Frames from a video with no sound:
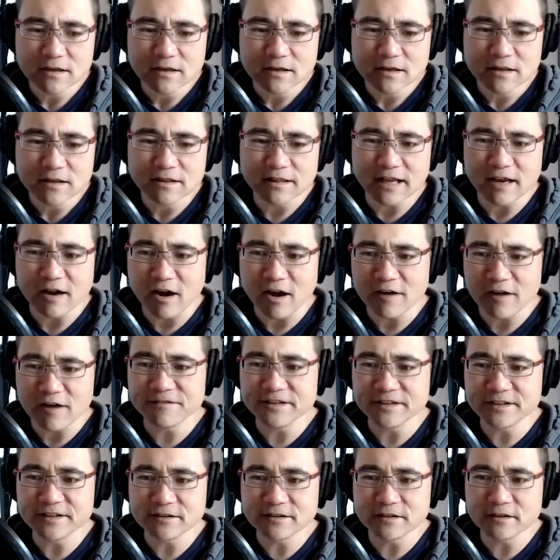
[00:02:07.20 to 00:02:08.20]
they
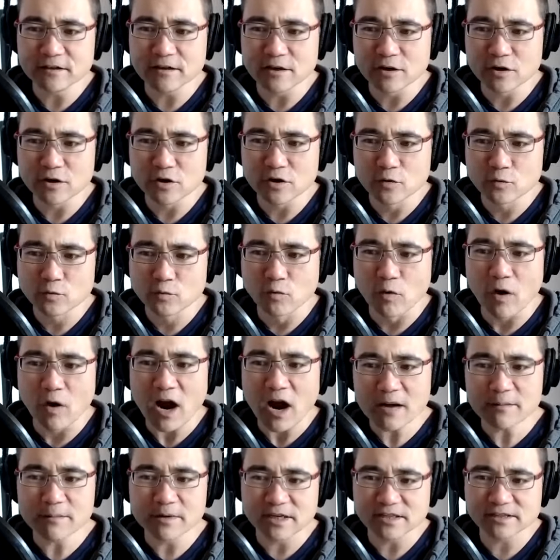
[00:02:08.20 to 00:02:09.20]
often
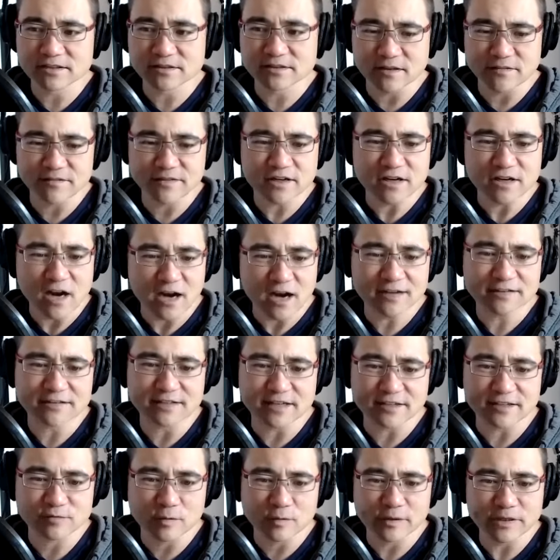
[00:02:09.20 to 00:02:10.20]
rob us of the
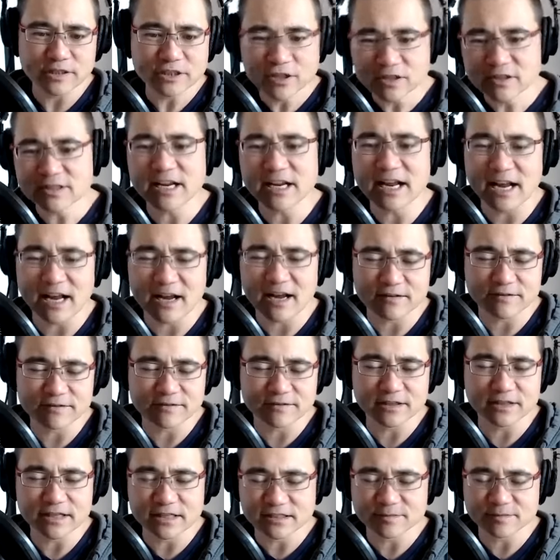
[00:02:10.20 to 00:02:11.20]
context where we could have
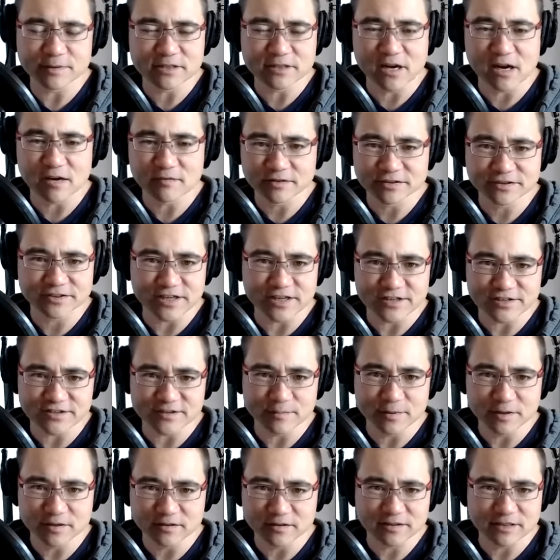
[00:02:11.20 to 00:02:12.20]
an intimate conversation,
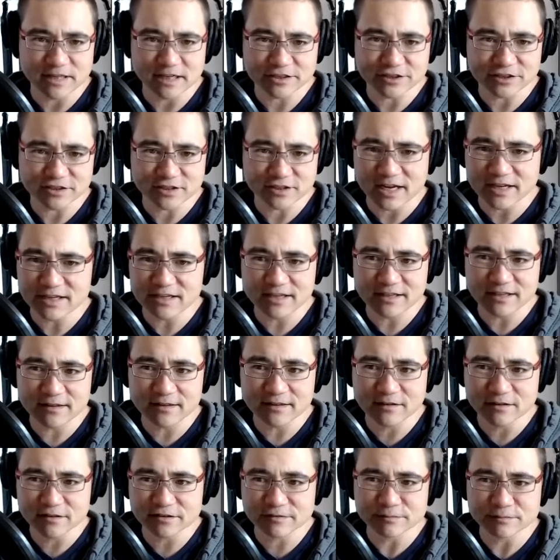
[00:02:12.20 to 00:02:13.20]
build connection, i.e.
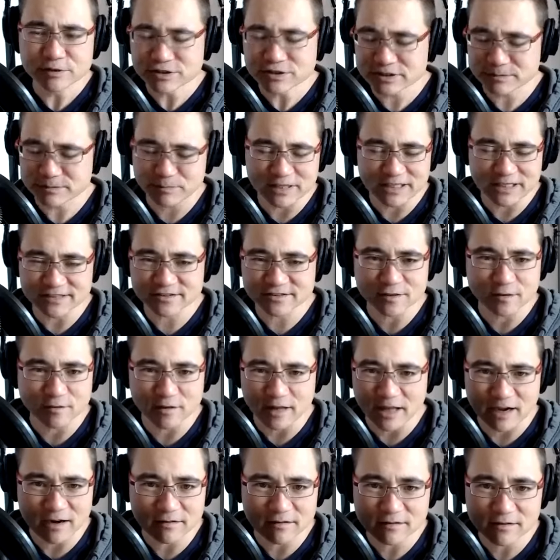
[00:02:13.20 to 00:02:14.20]
there's music playing so
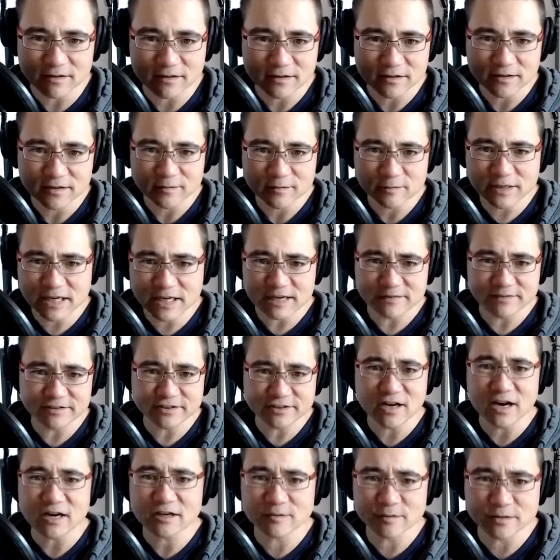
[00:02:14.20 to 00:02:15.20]
loud, we can't even
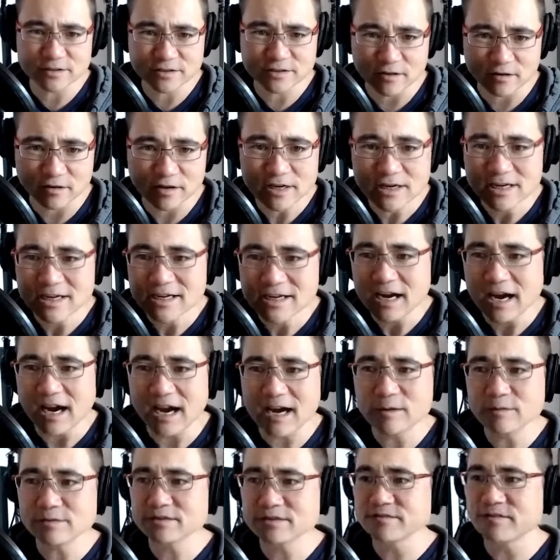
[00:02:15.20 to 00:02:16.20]
talk to each other. I
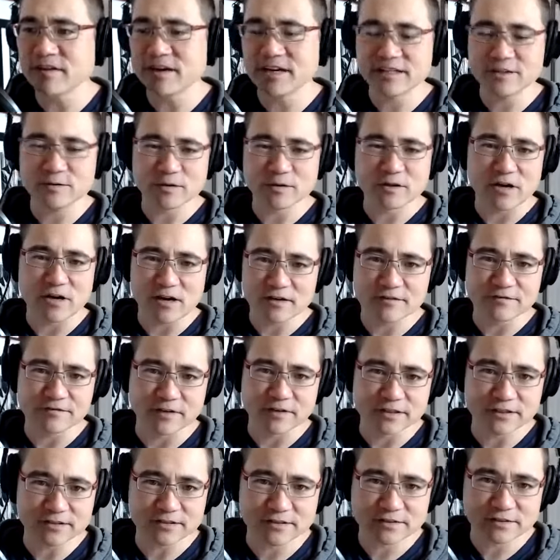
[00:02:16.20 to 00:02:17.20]
was invited to a
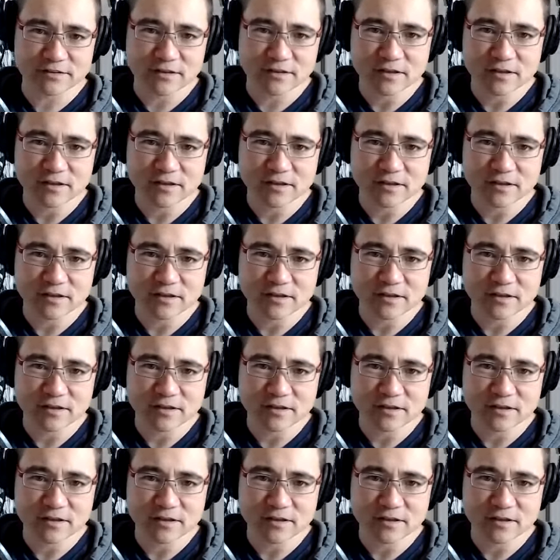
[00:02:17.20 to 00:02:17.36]
conference